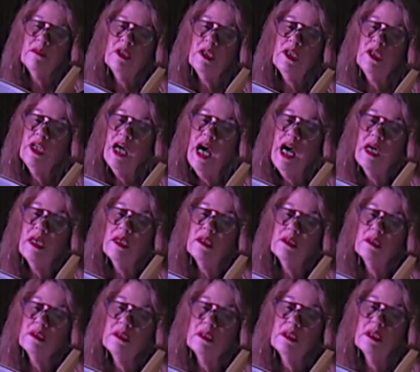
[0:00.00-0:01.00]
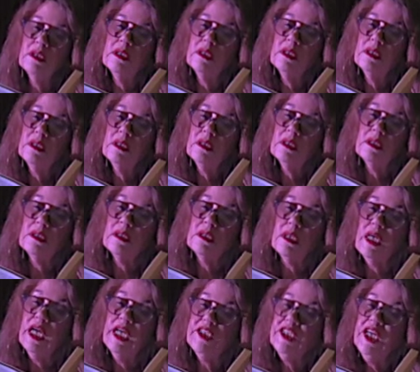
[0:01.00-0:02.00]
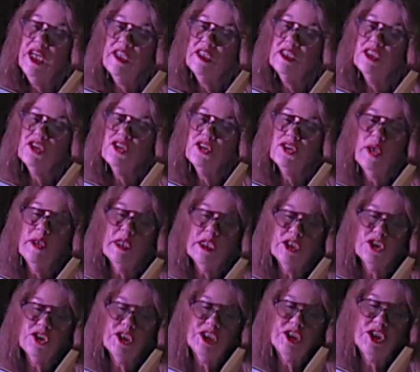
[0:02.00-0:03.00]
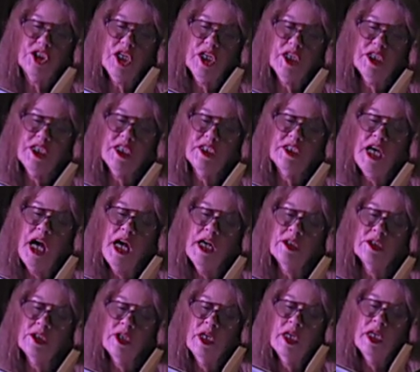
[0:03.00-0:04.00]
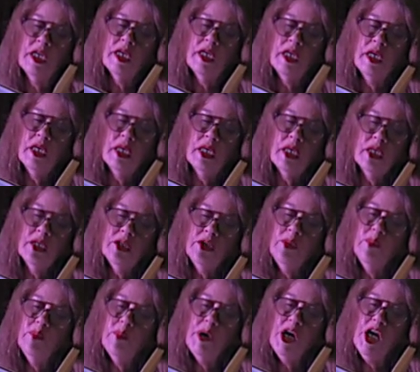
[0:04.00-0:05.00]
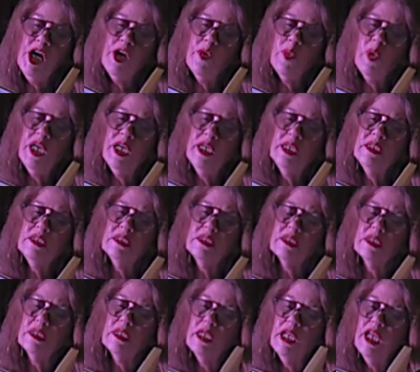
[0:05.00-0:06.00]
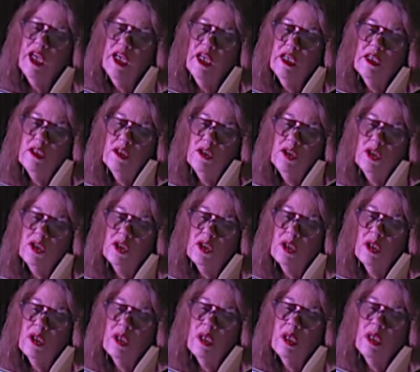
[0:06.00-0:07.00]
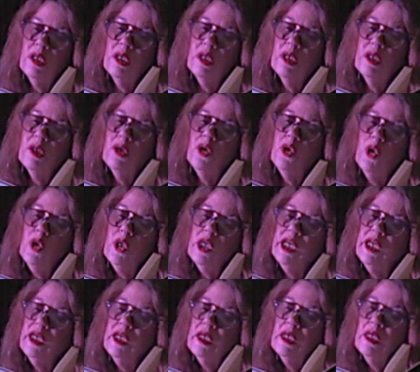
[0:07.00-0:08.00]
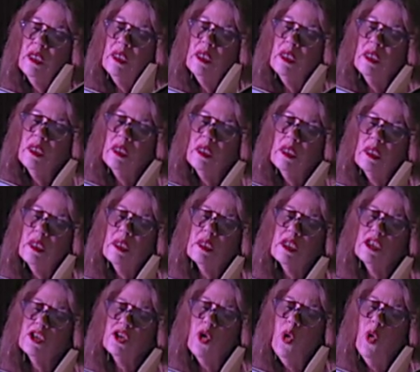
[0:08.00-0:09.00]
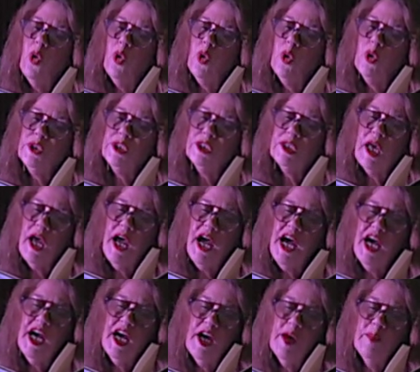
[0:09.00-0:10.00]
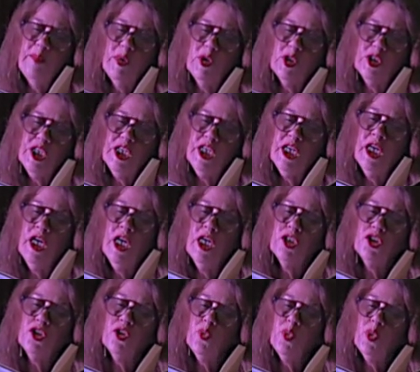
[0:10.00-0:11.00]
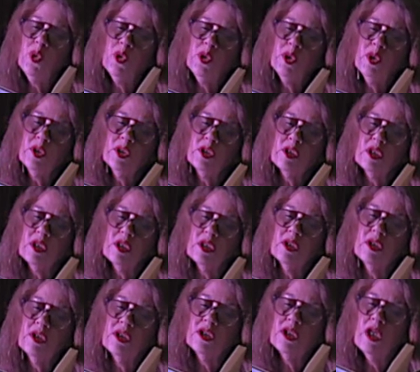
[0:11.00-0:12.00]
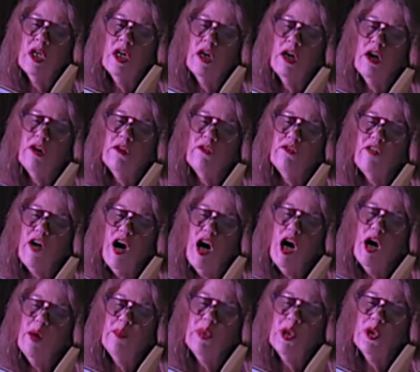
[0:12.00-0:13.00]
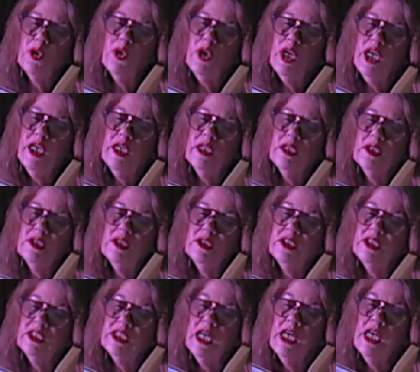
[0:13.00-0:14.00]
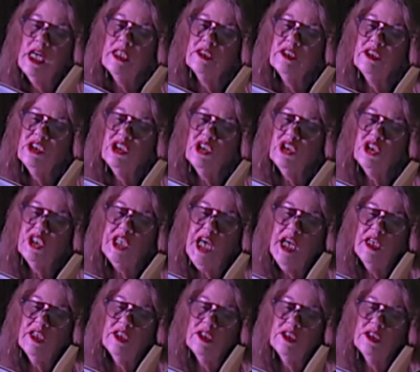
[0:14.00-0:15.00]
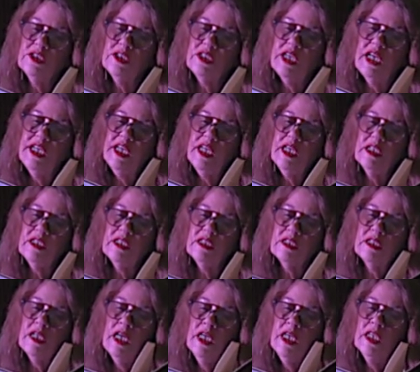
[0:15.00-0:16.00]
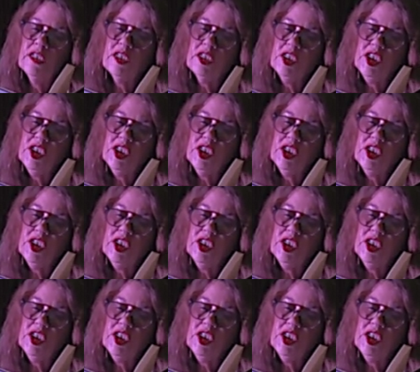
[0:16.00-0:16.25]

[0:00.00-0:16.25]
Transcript: Now I take this solitary journey down hidden byways and lanes, hauling this horsehair body towards those far blue hills and stagnant dikes, the